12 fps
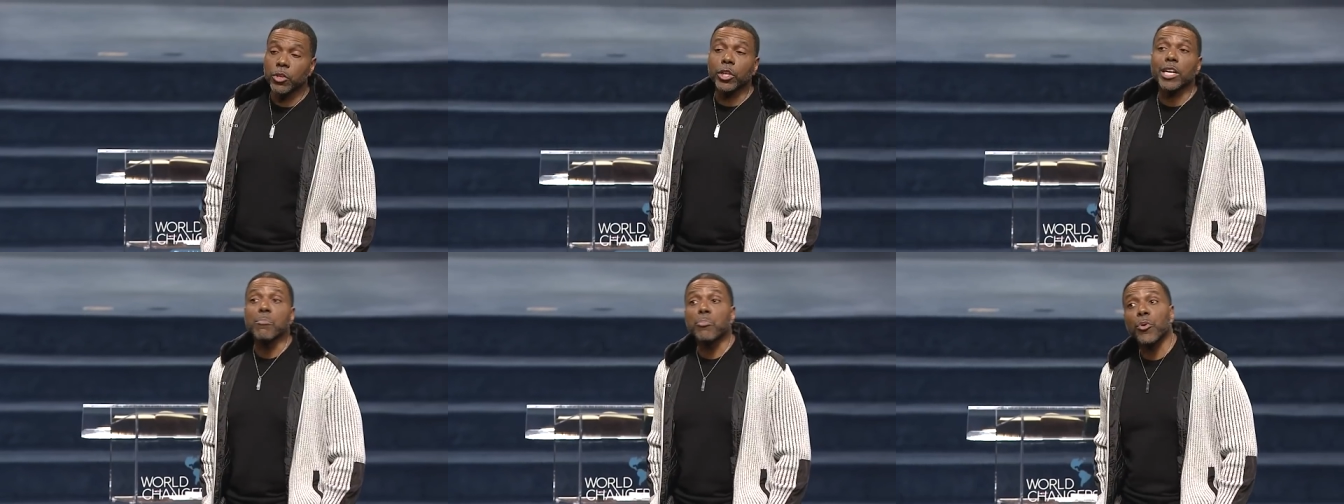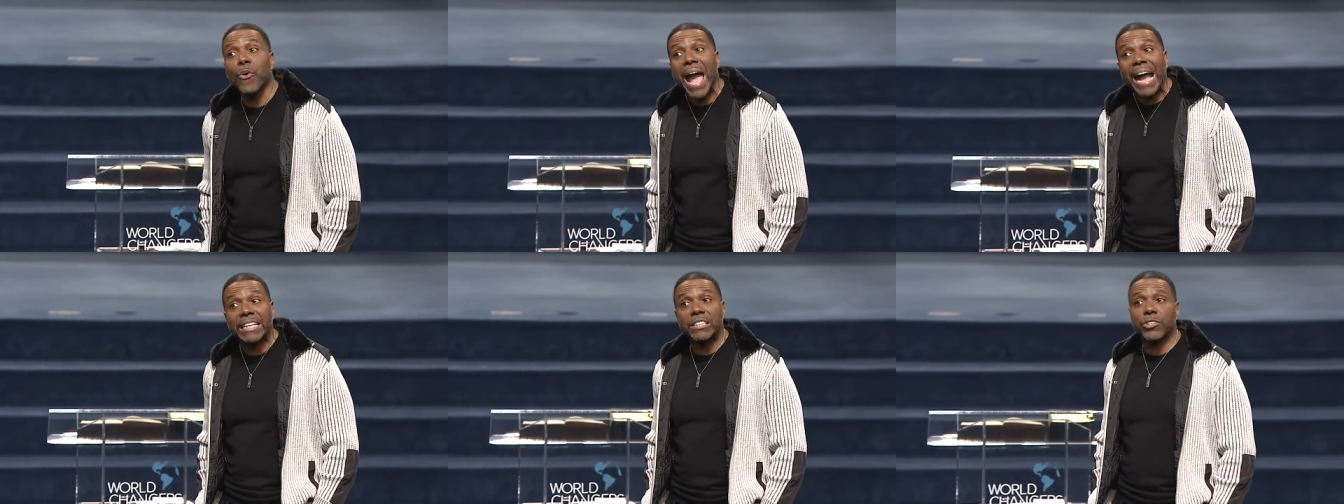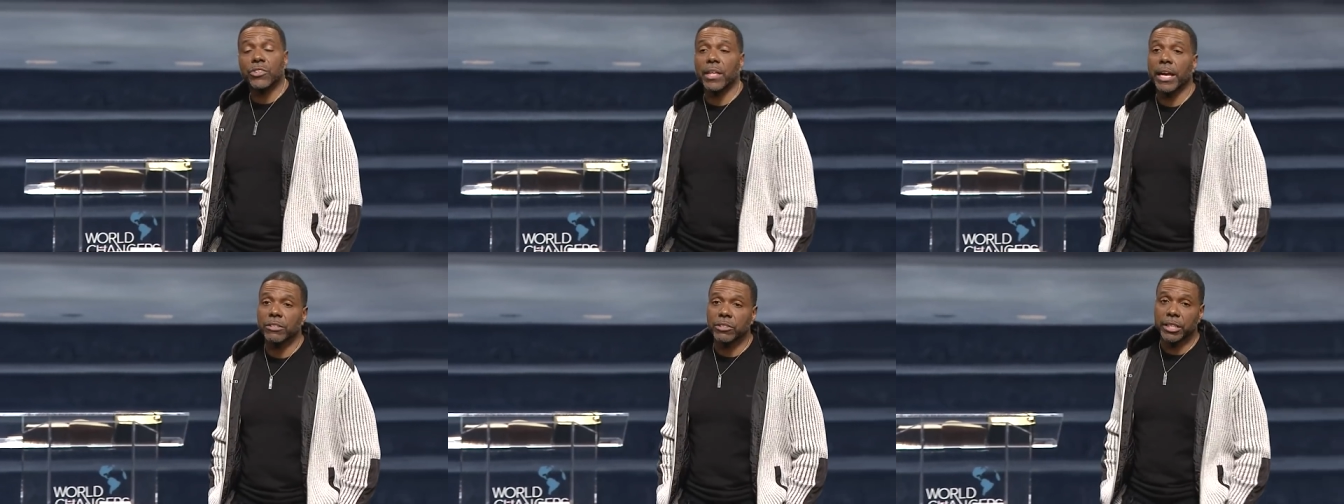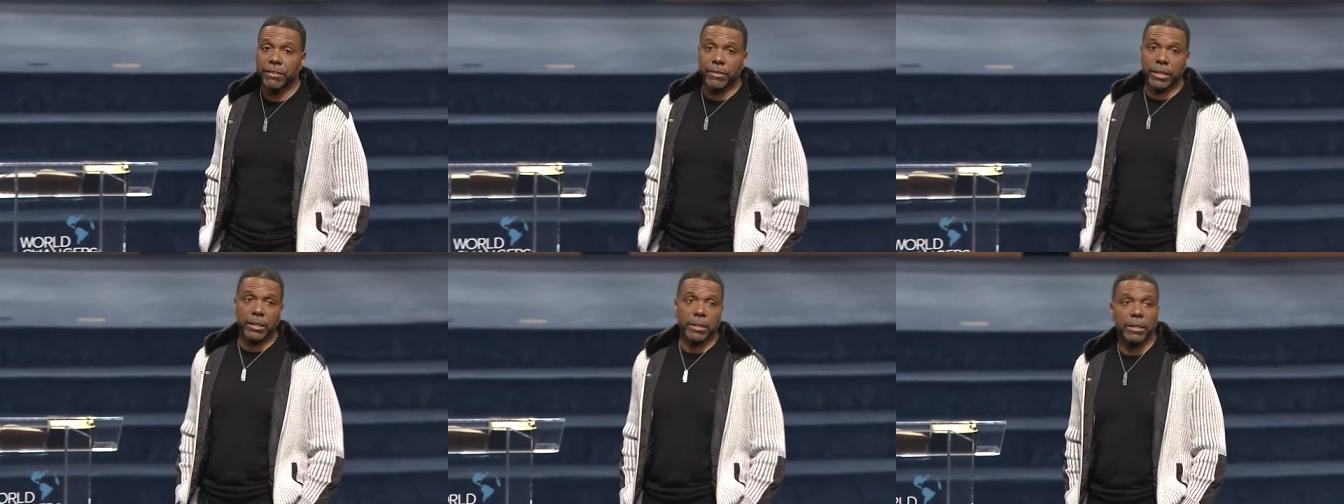you can practice
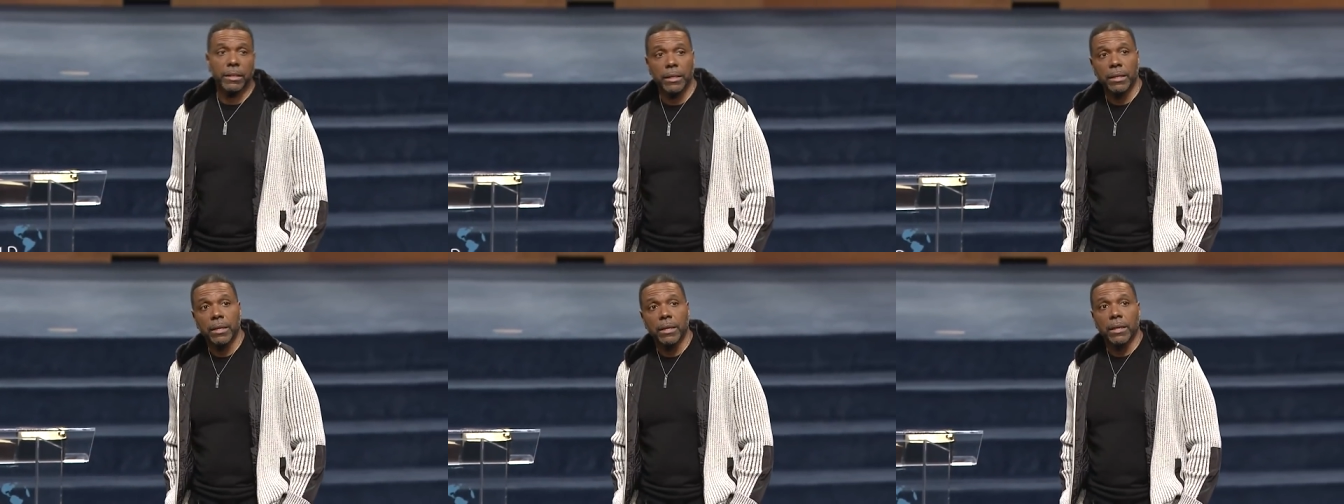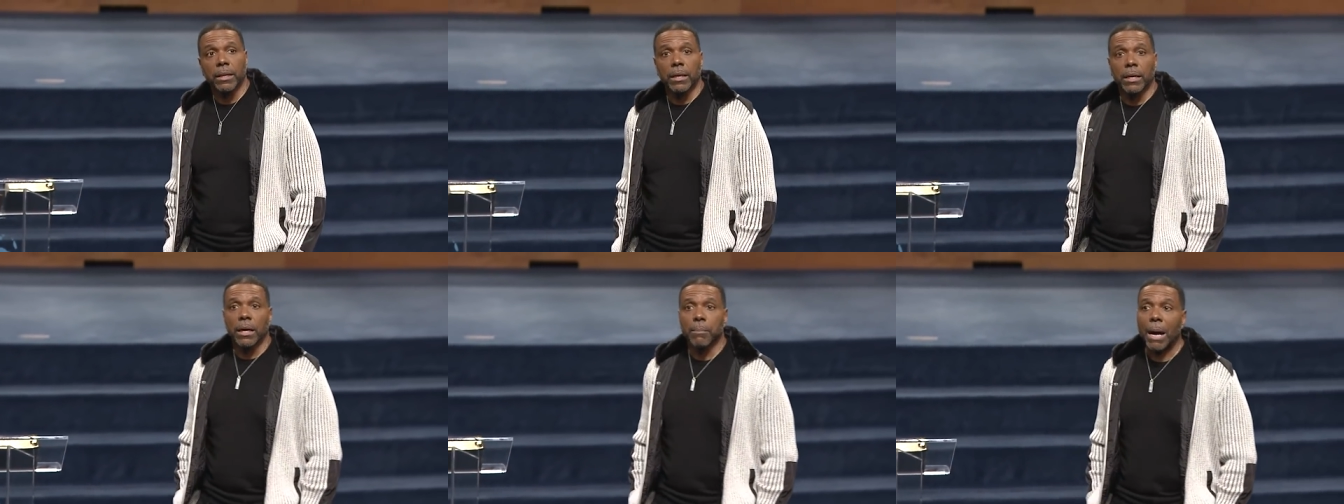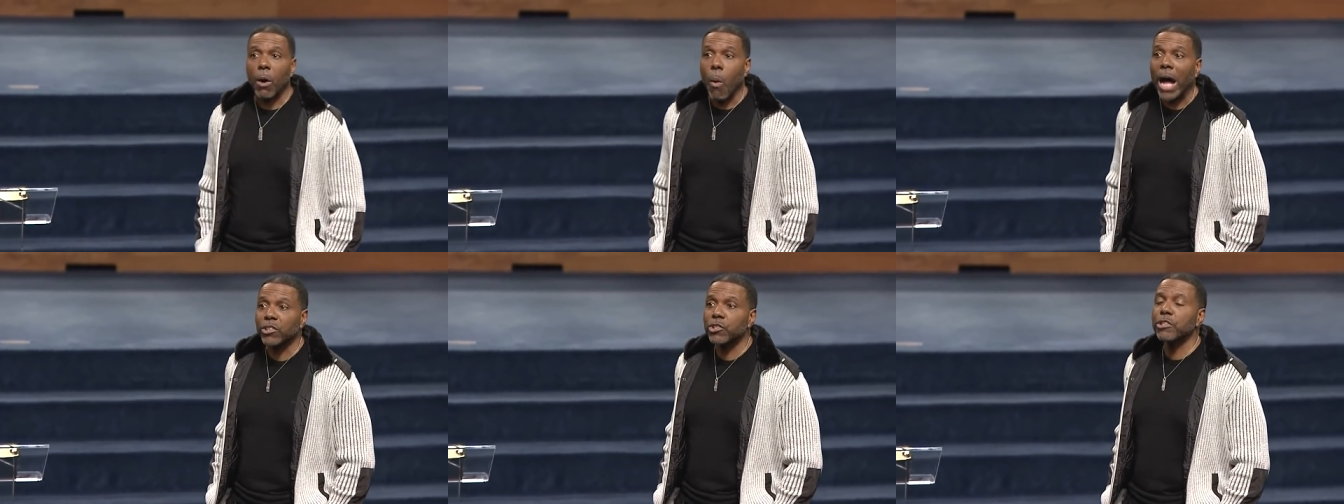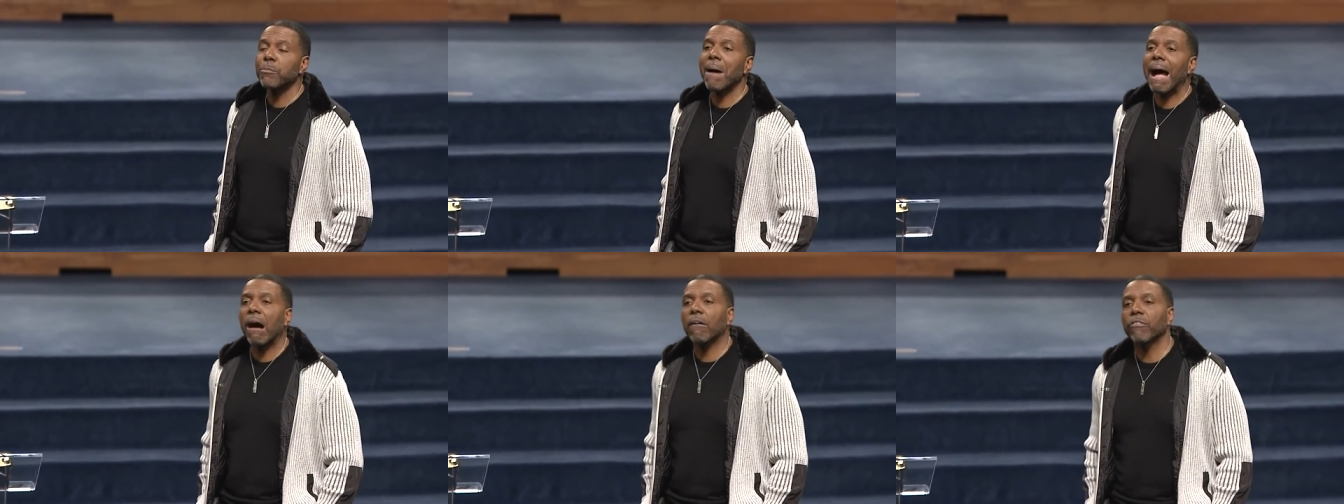Thanksgiving by watching your
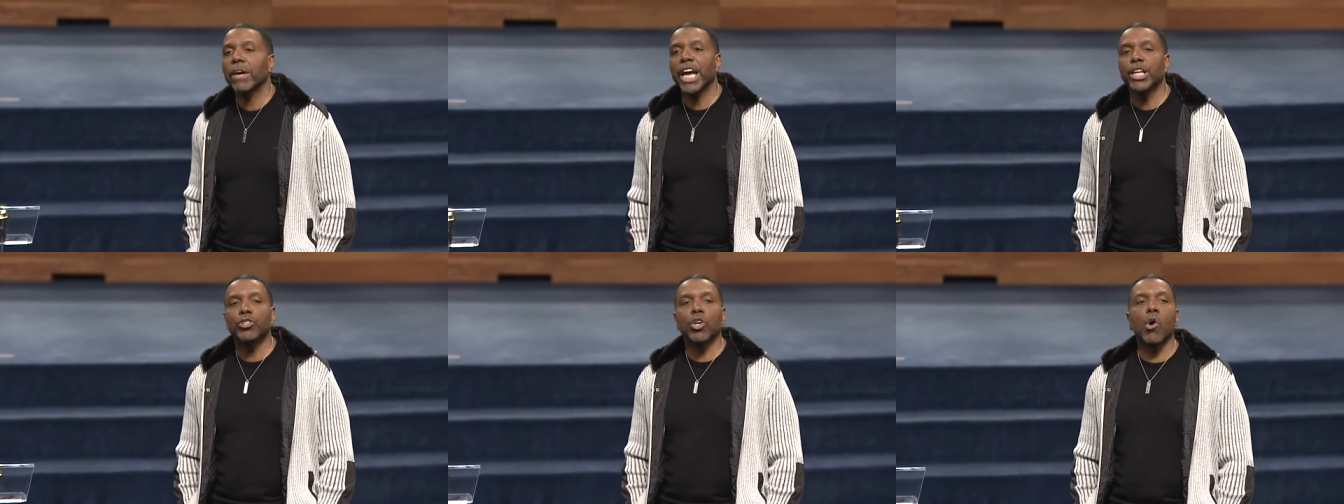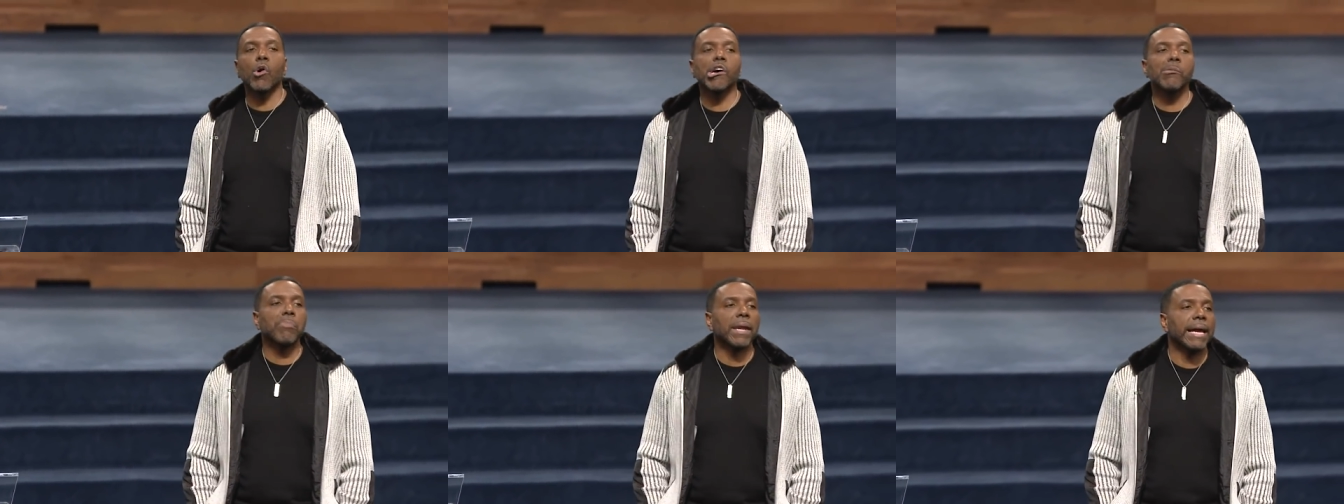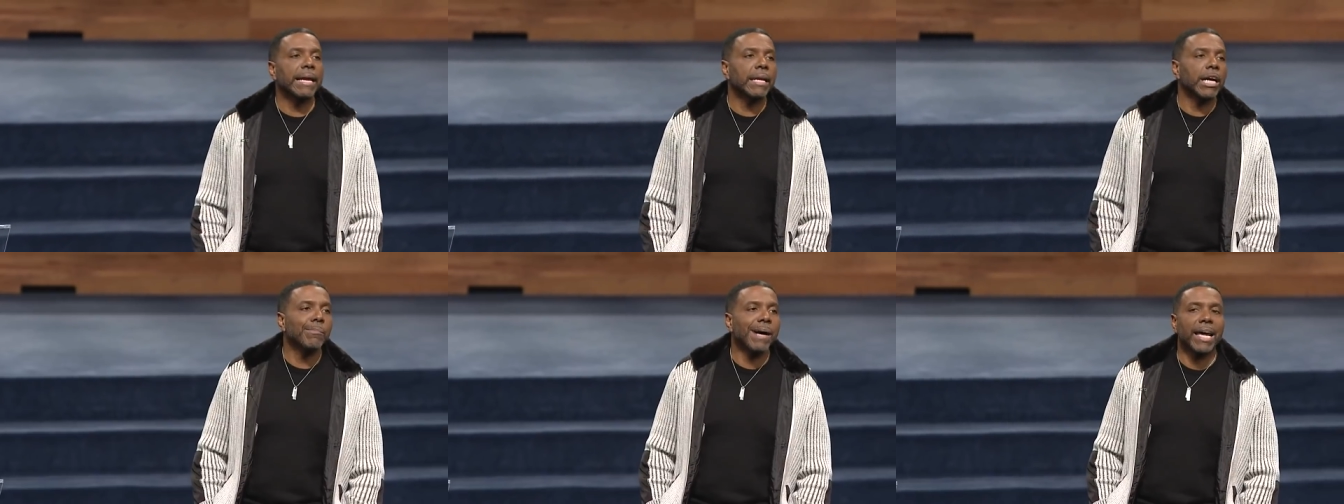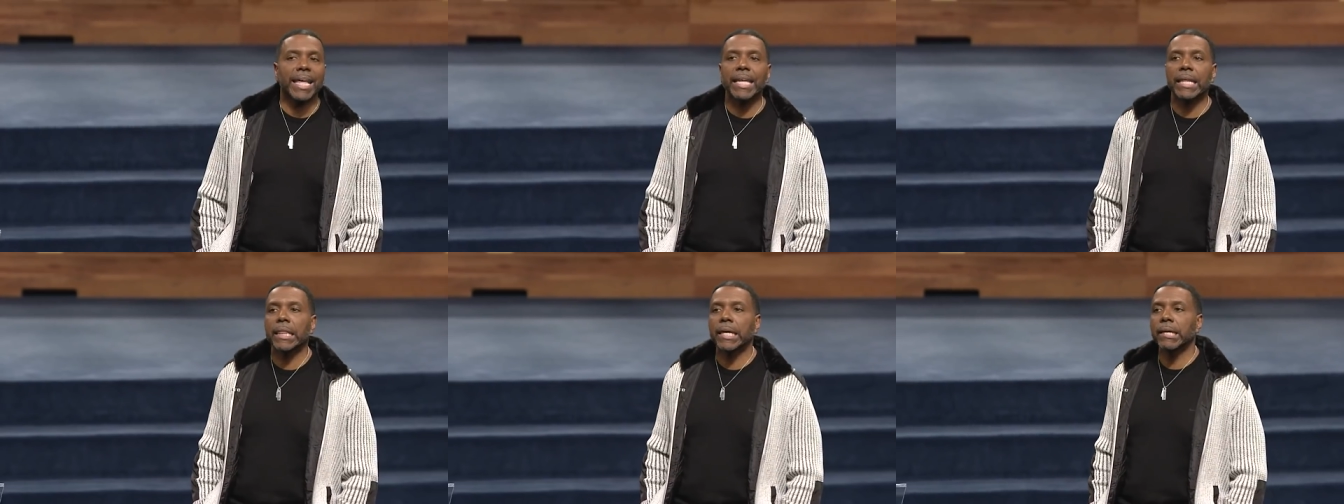mouth and don't complain about
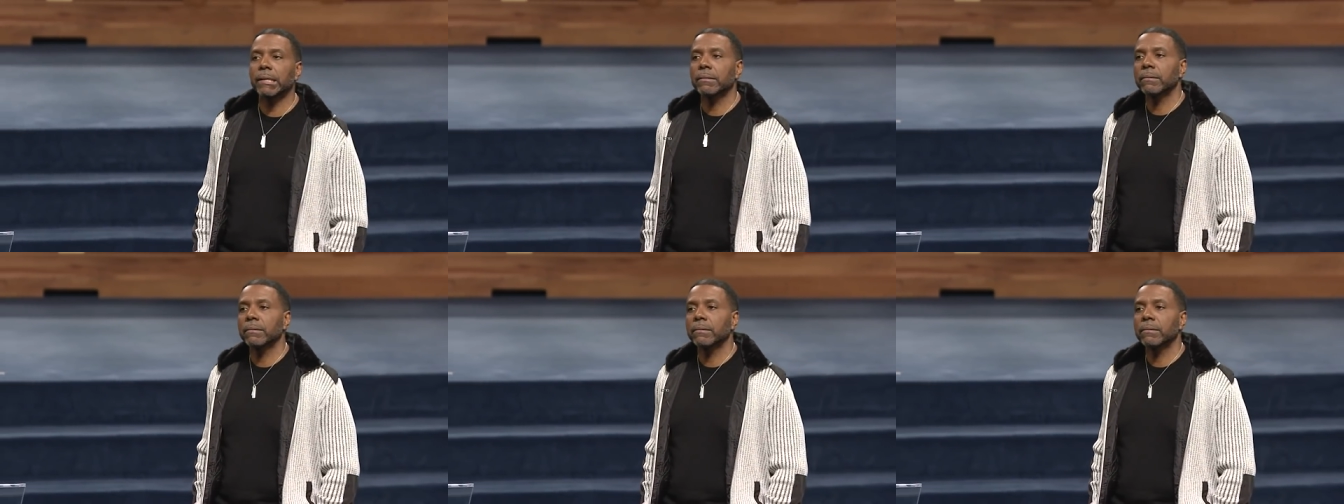anything.